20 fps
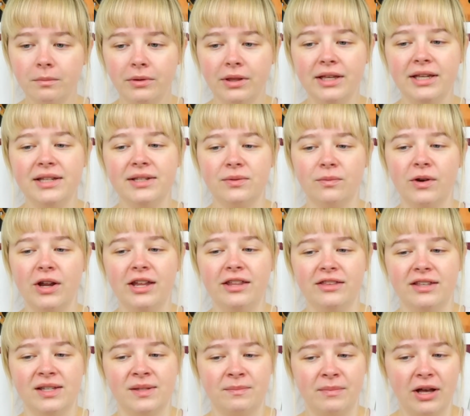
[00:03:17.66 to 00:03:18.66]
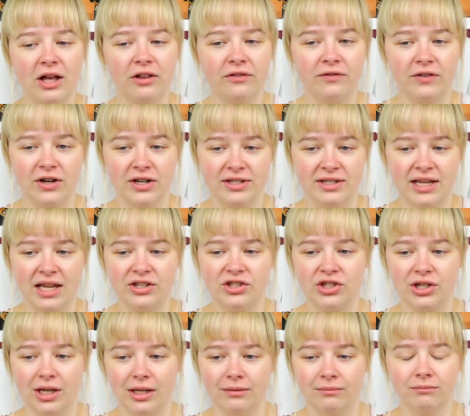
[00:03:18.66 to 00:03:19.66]
Please ring this bell for
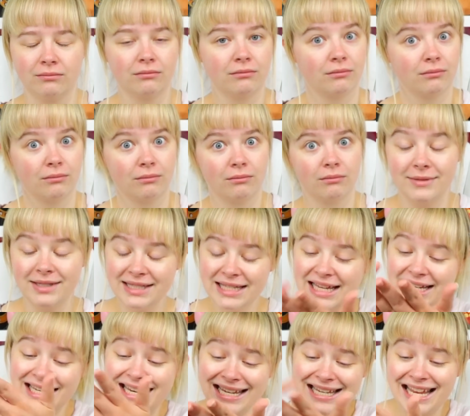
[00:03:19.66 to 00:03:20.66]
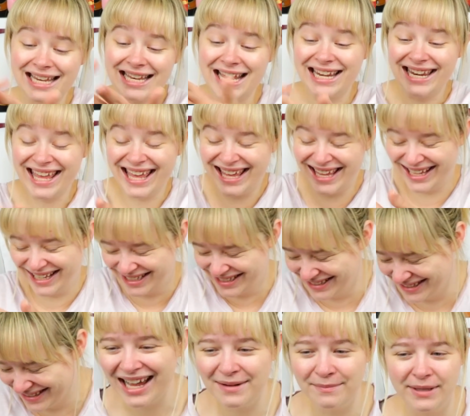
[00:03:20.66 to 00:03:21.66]
attention. Ding, ding, ding, ding,
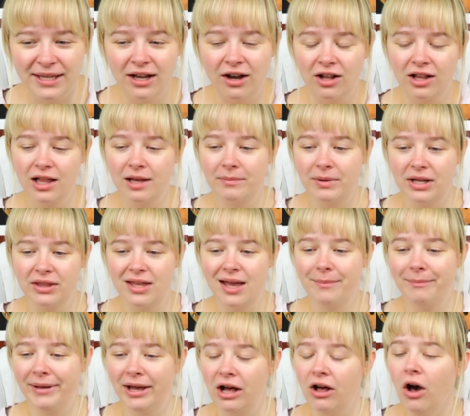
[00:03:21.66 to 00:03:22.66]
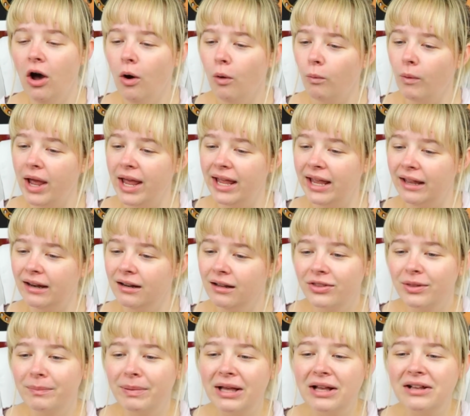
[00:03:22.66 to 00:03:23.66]
ding. I'd be all up on that bell. Wait,
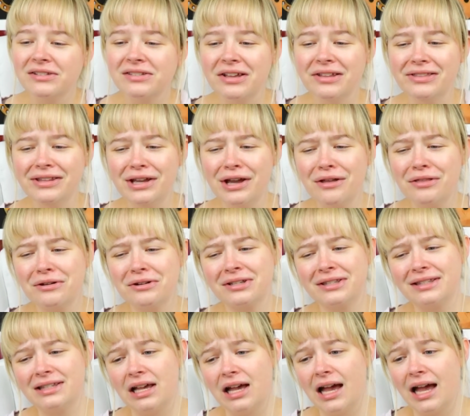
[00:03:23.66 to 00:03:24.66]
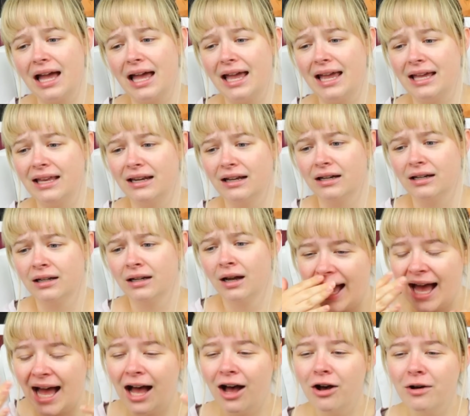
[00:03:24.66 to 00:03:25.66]
the bell's on the other side.
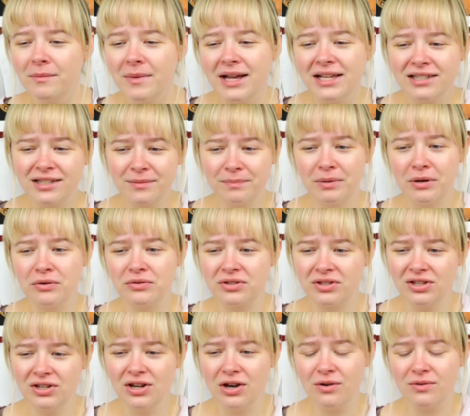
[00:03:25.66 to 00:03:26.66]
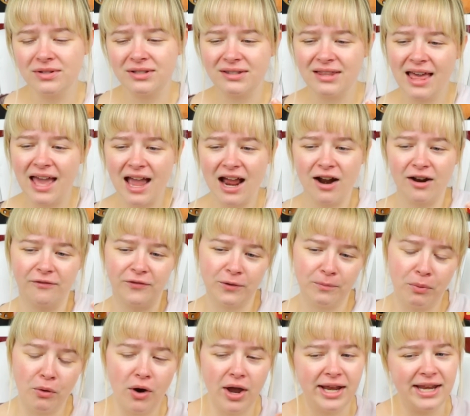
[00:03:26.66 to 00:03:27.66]
How am I supposed to know it's there if
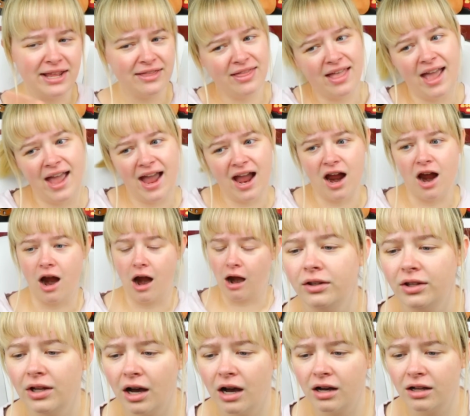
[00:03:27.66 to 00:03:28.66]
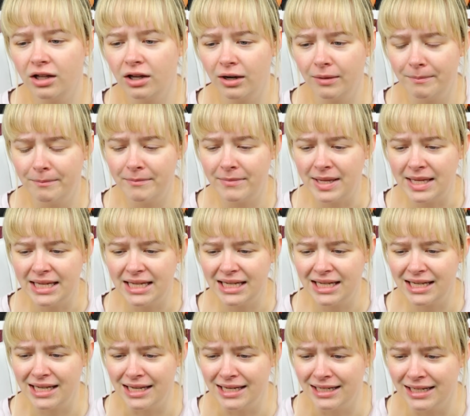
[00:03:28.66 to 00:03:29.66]
you're pointing there? Y'all are
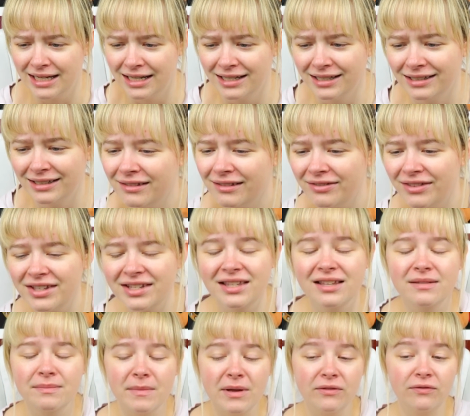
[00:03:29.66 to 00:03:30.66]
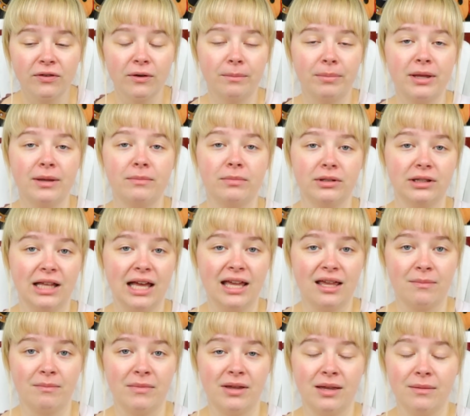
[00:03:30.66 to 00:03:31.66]
mean. This is meant for people
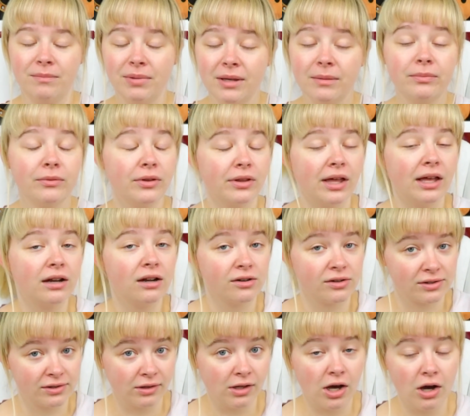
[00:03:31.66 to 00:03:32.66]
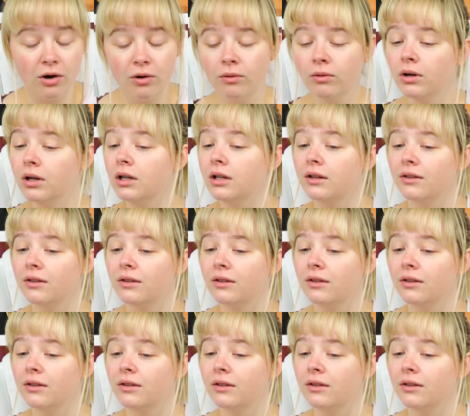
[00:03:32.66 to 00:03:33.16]
like me, people that are slow.